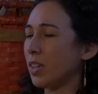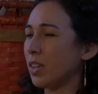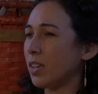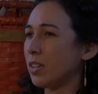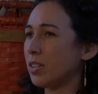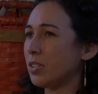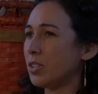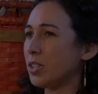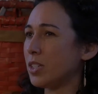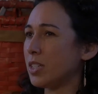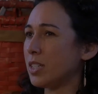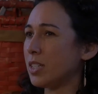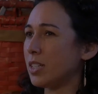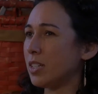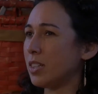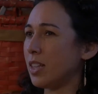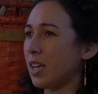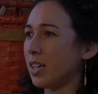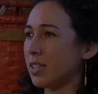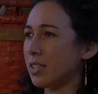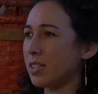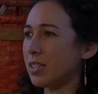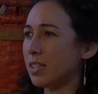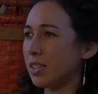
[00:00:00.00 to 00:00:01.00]
And she said,
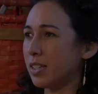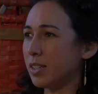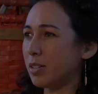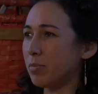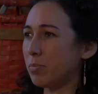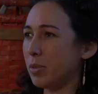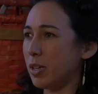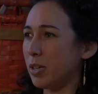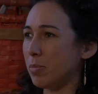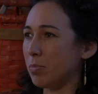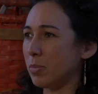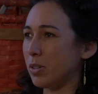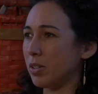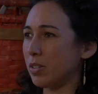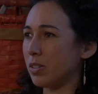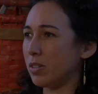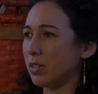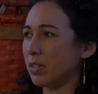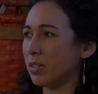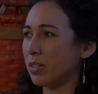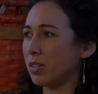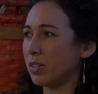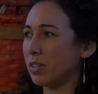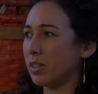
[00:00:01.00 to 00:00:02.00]
"That's the little people."
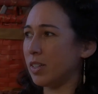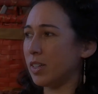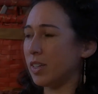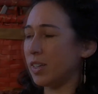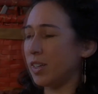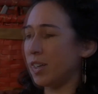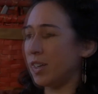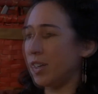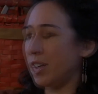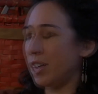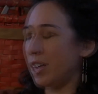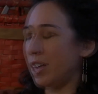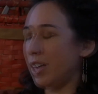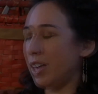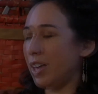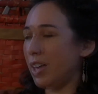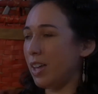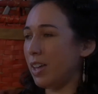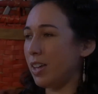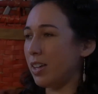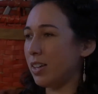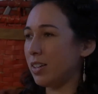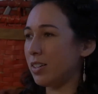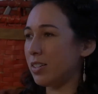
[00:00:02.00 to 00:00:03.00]

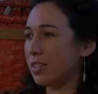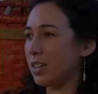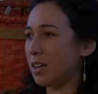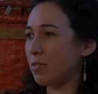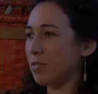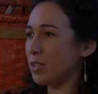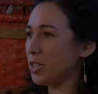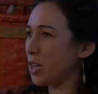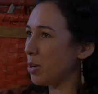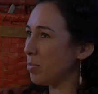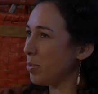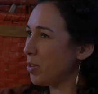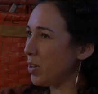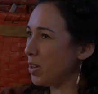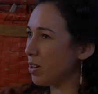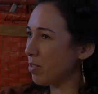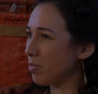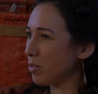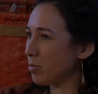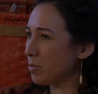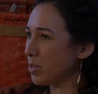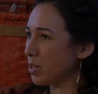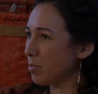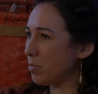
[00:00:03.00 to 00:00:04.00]
And every time you hear
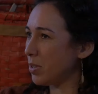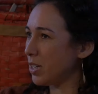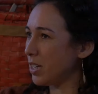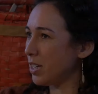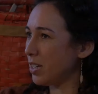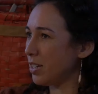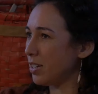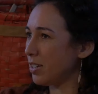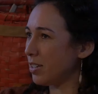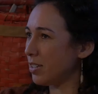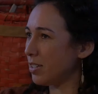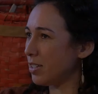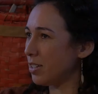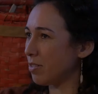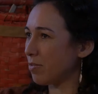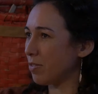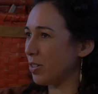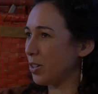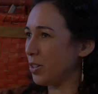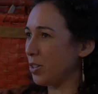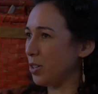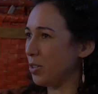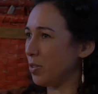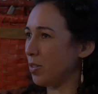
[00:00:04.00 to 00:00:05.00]
from somebody
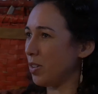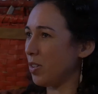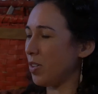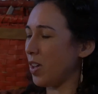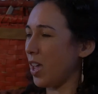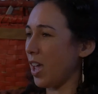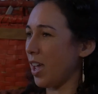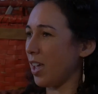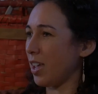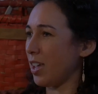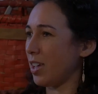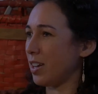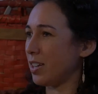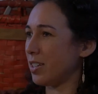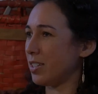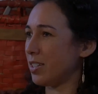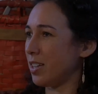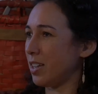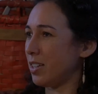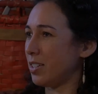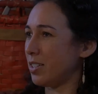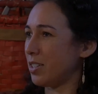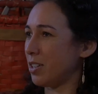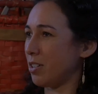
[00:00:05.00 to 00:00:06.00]
different, you can't get a
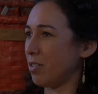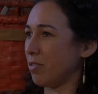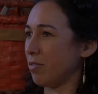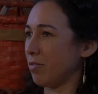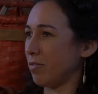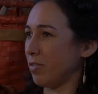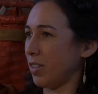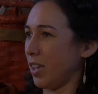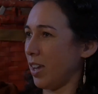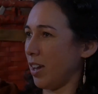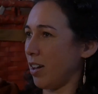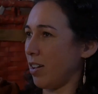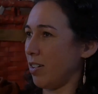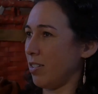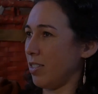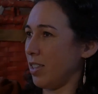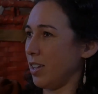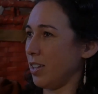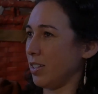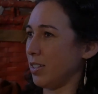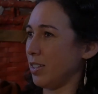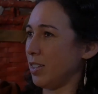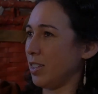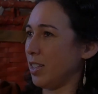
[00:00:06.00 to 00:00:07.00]
sense of, like, are
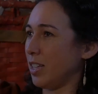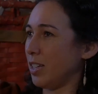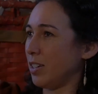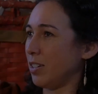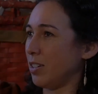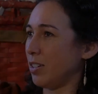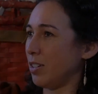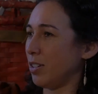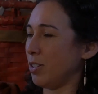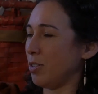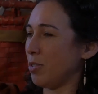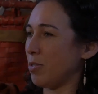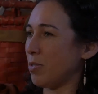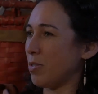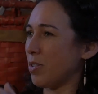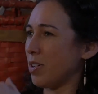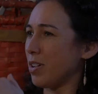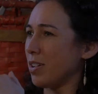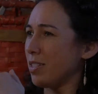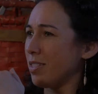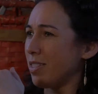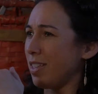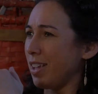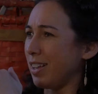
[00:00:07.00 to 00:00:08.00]
they little
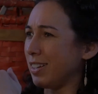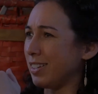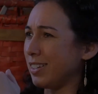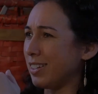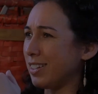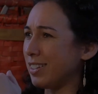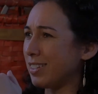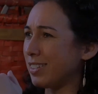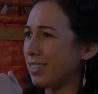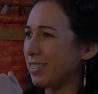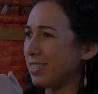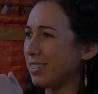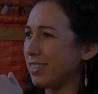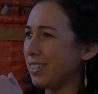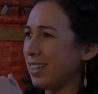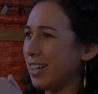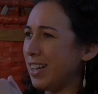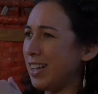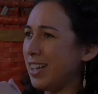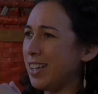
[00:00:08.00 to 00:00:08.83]
or are they little?